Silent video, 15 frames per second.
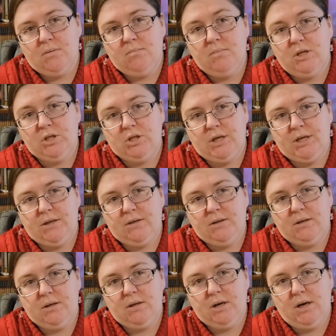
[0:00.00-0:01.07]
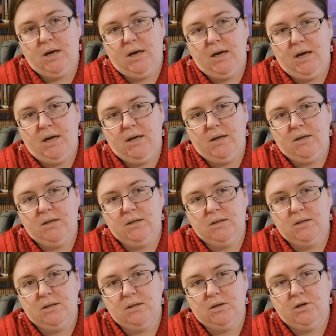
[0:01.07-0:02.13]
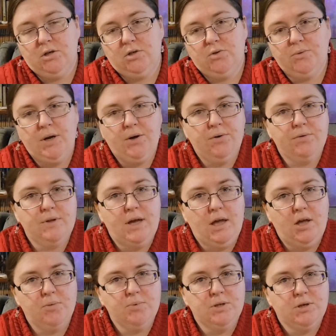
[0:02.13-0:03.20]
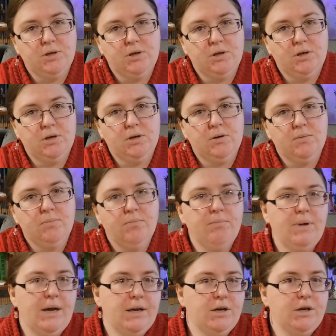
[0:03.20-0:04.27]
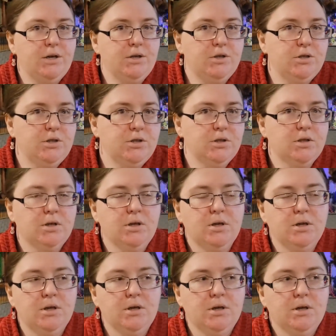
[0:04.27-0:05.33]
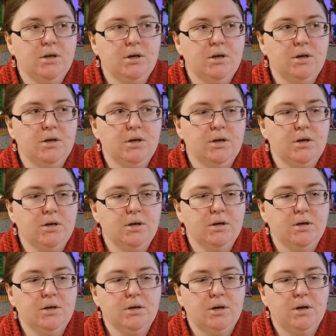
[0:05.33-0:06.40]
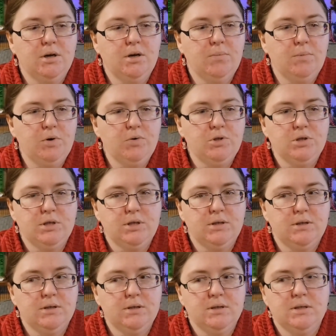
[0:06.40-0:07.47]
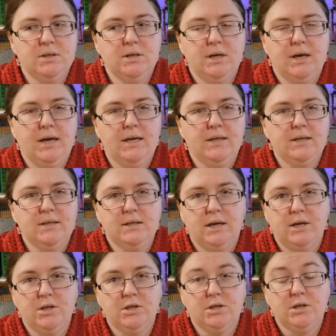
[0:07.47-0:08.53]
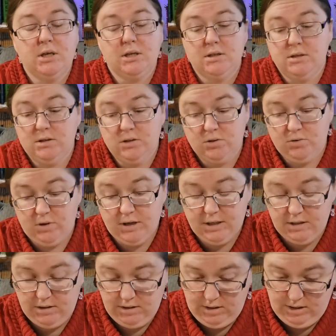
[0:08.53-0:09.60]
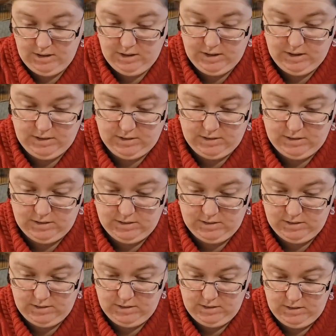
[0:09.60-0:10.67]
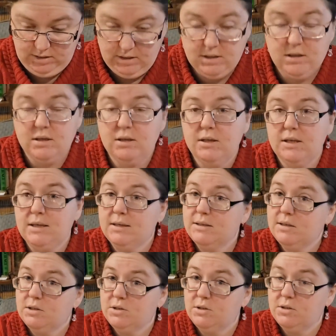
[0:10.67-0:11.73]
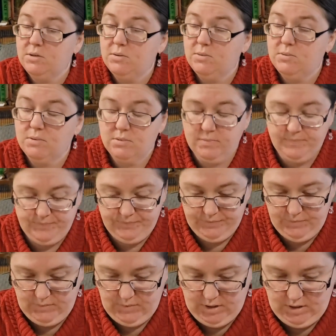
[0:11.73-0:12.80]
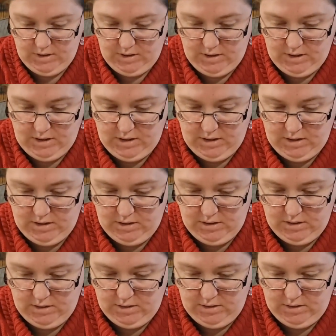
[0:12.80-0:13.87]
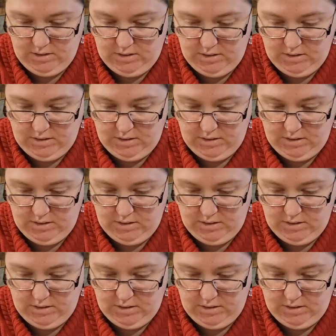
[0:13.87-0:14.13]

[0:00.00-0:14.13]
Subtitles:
mission, and her drone that helps her manage her emotions and such gets destroyed, and things ensue. And